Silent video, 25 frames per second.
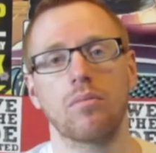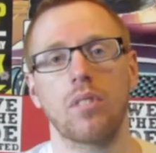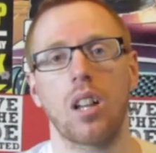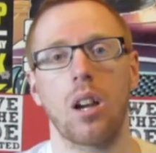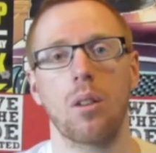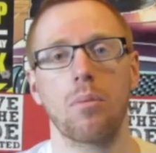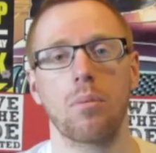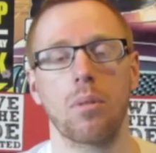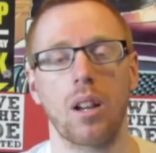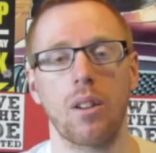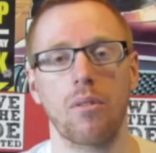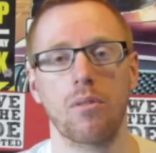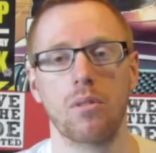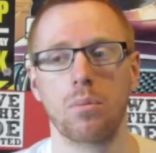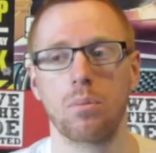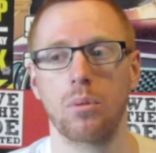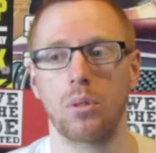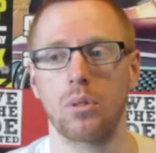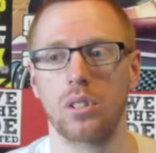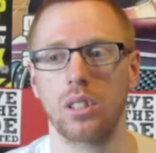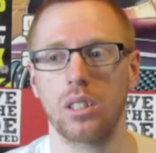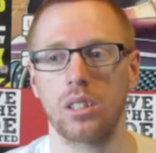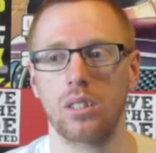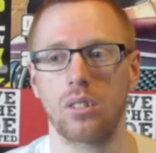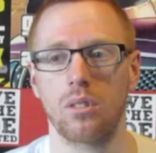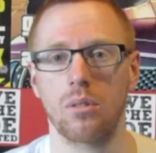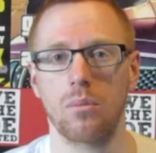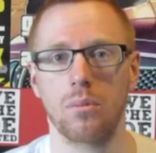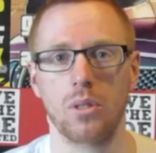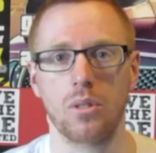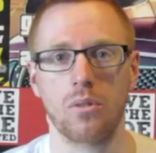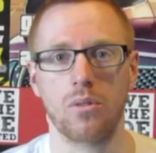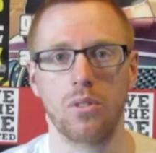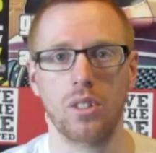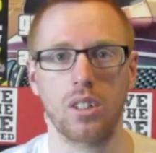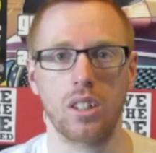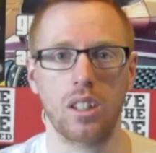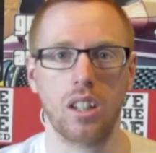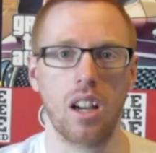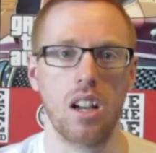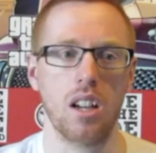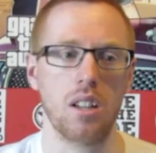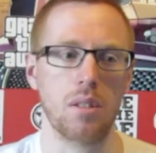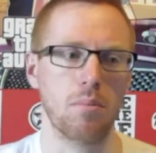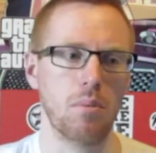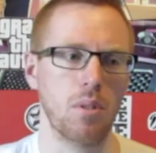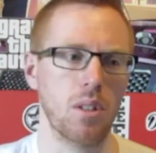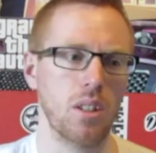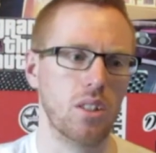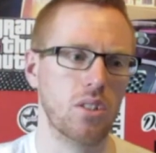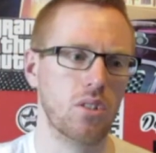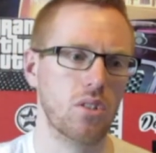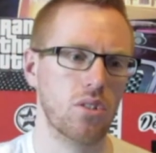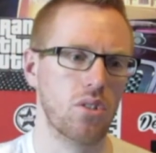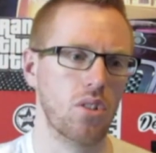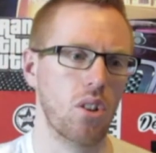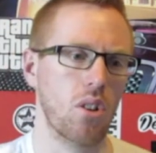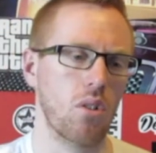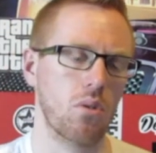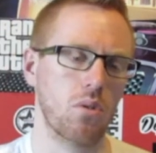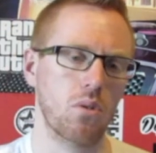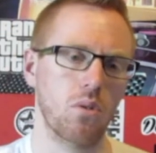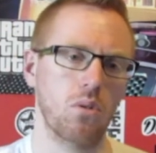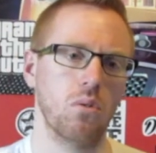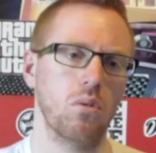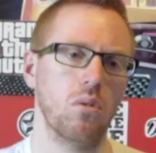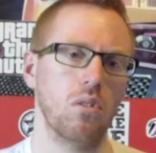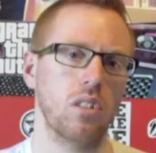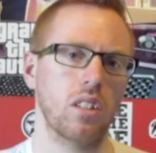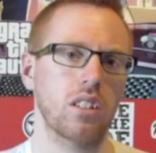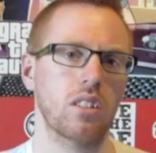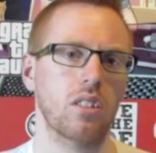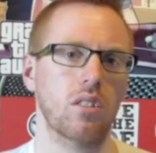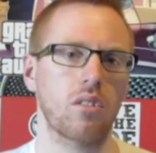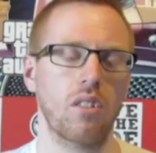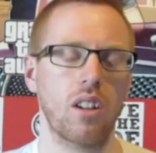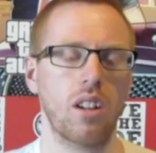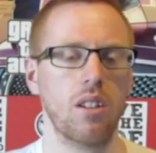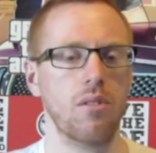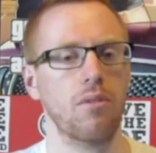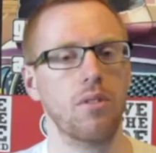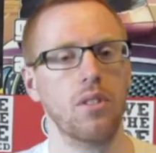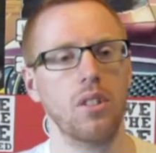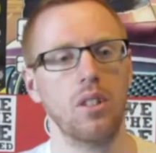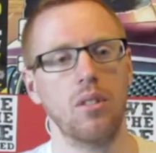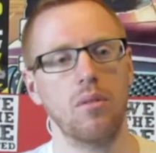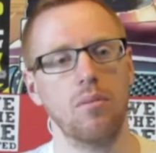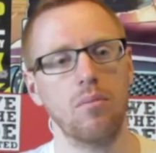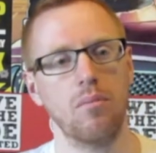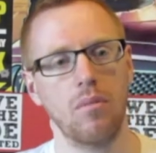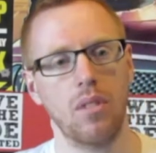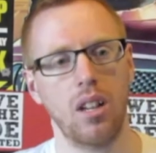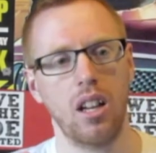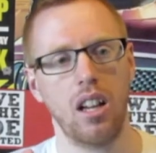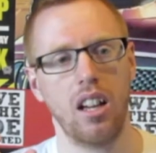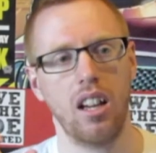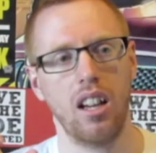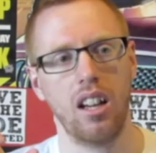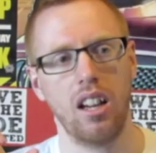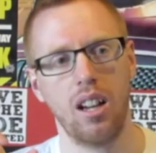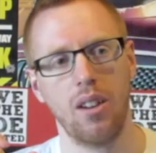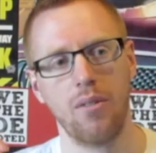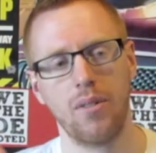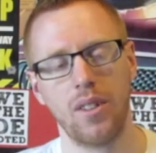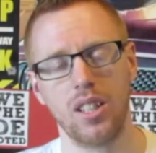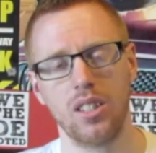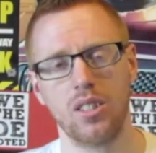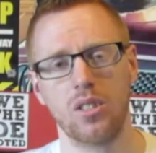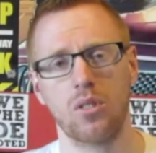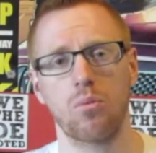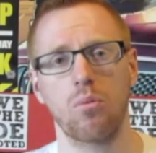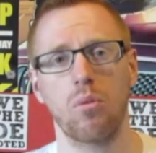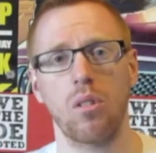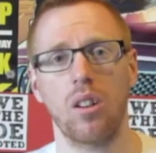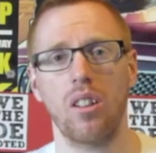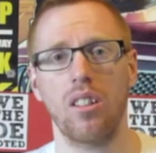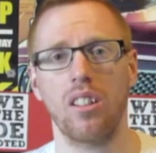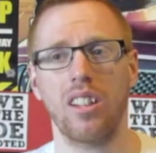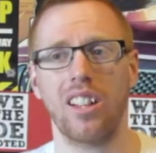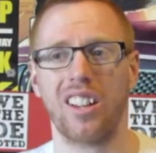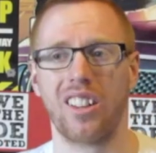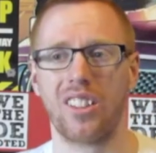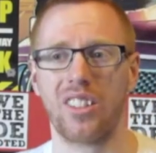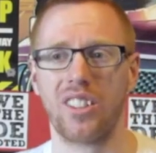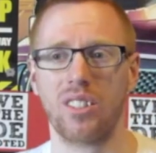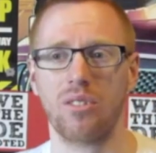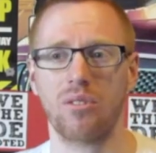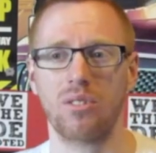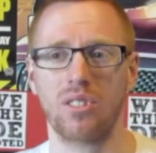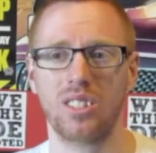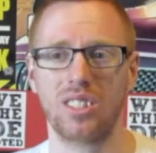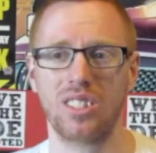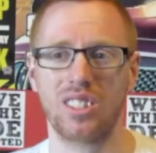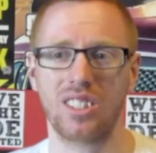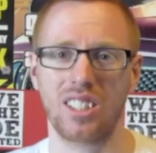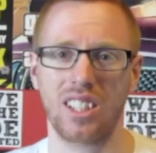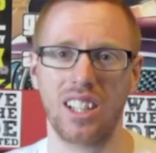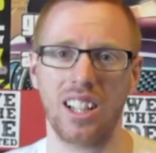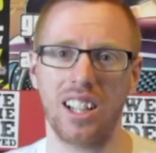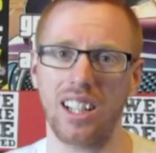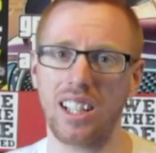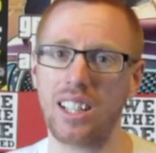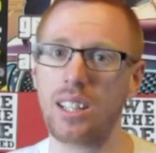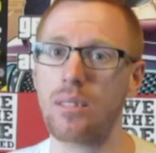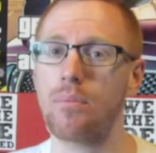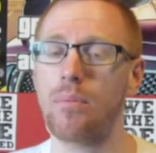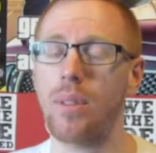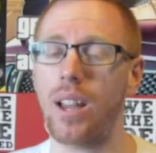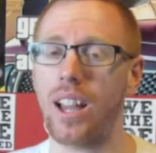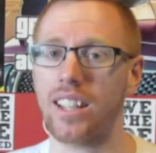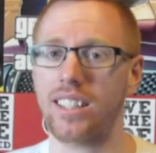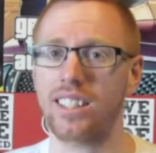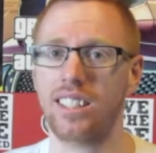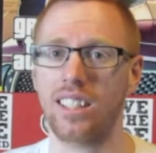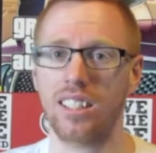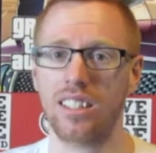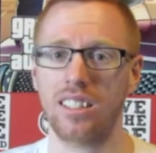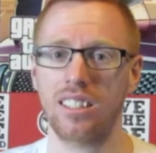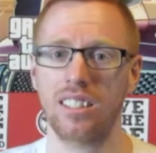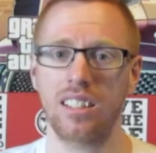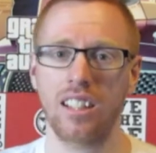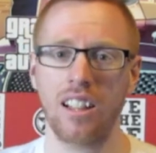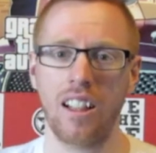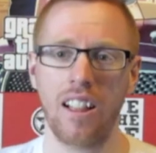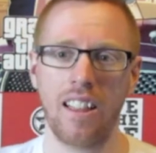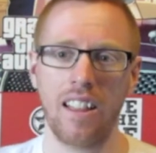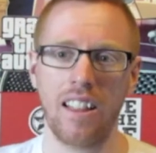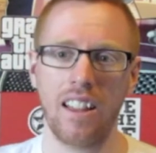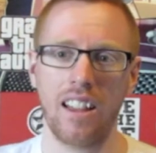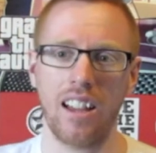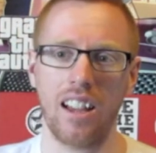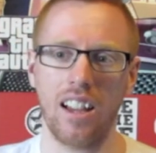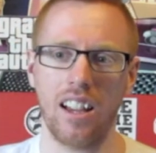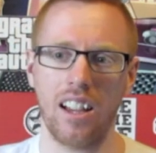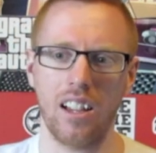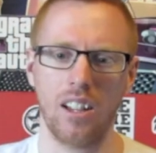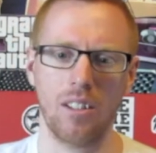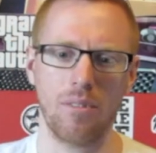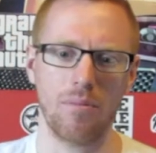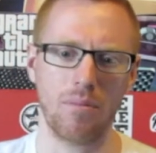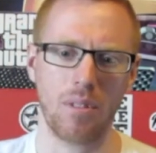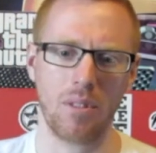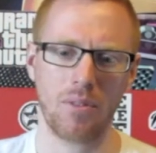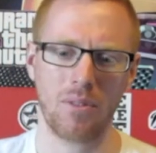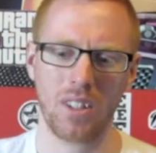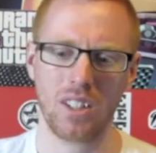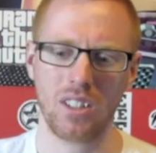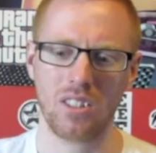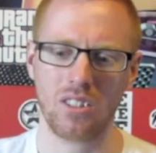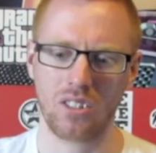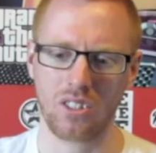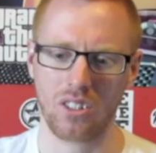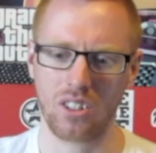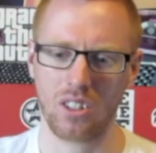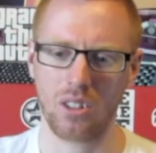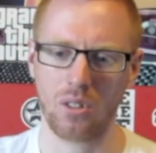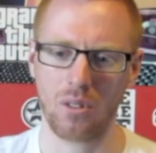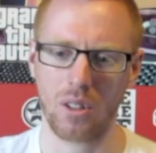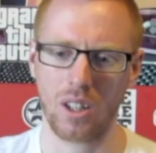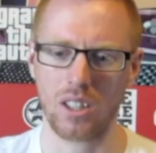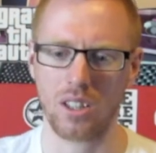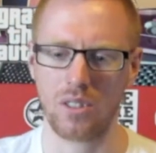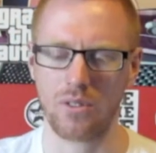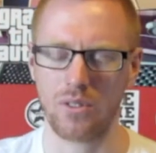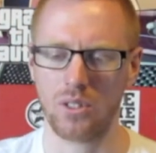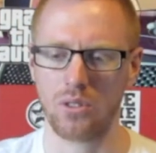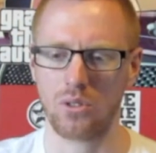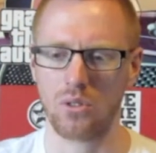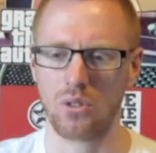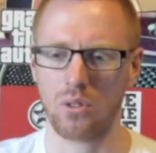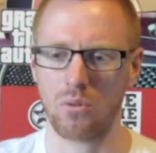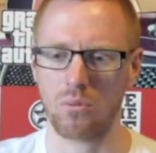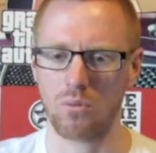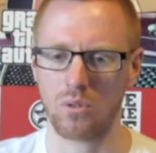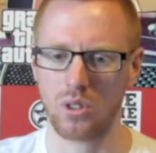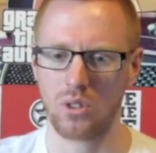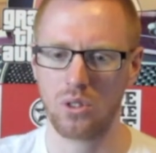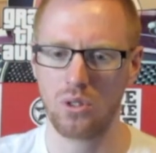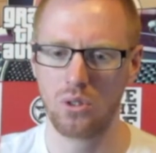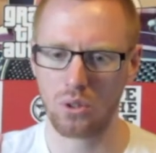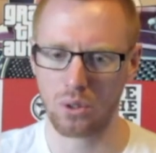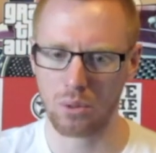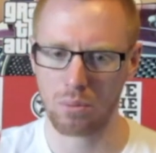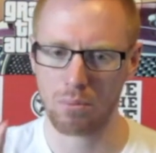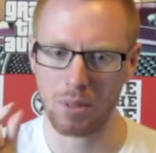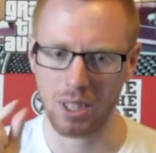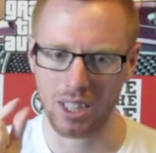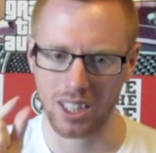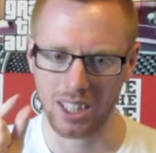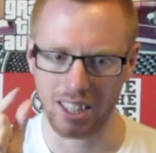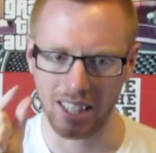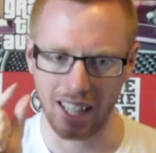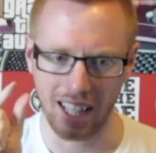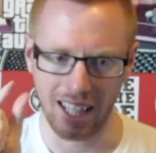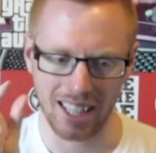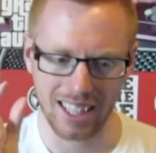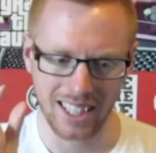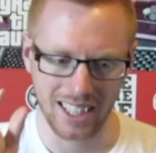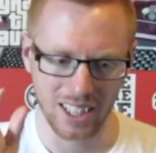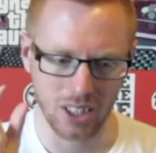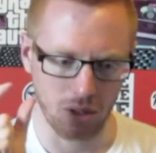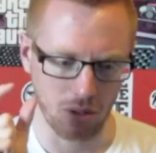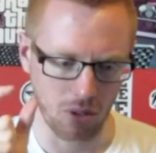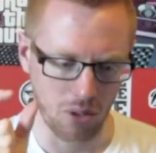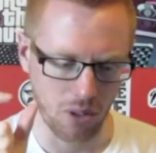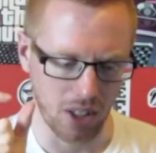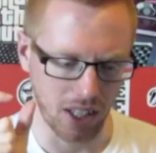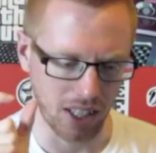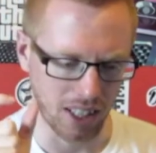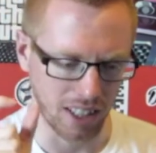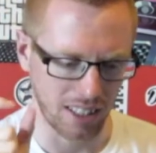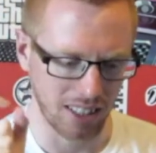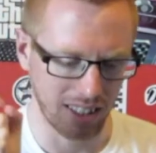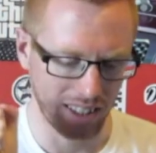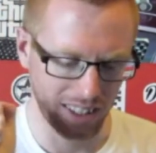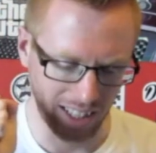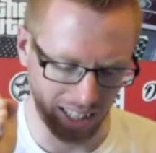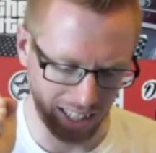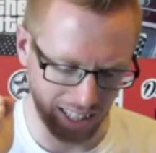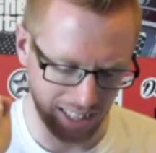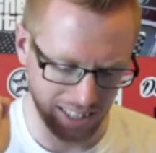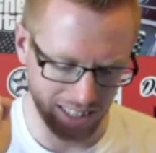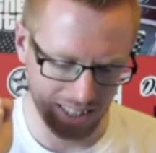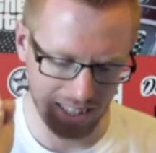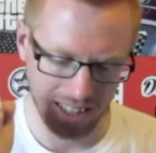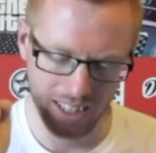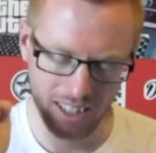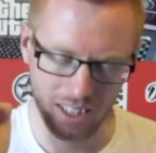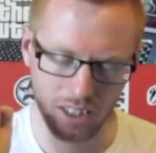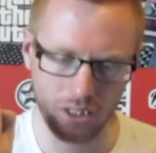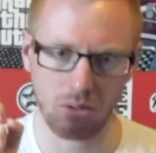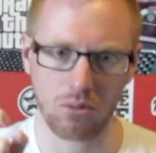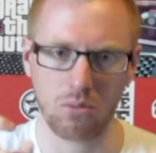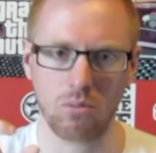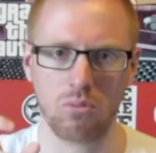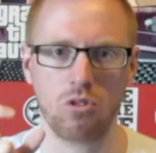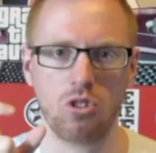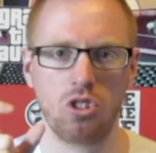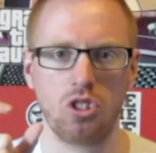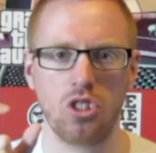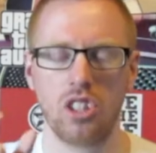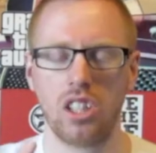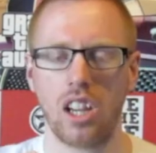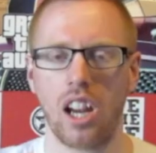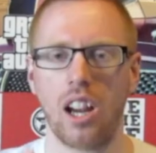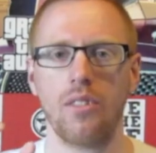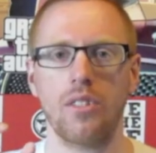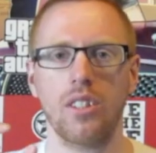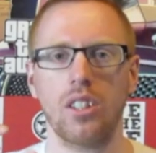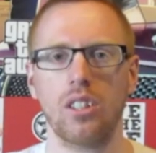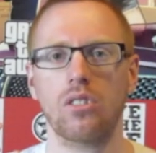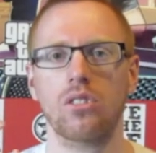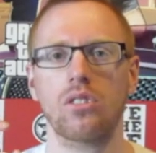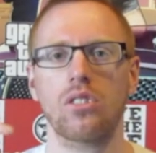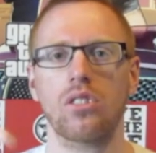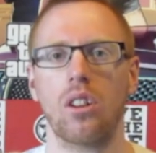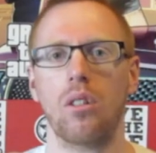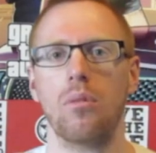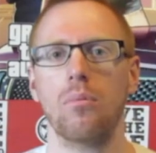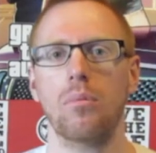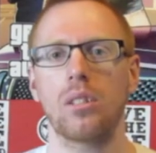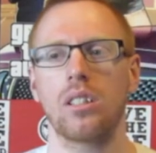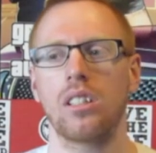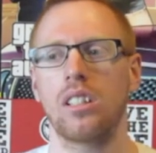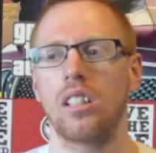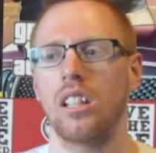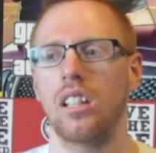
I hope I haven't spoiled it too much for you guys, but it's so cool, it's a great film. Uh, Avengers one I think was slightly better. Um, Avengers two Age of Ultron was just missing that little thing, that little cherry on top.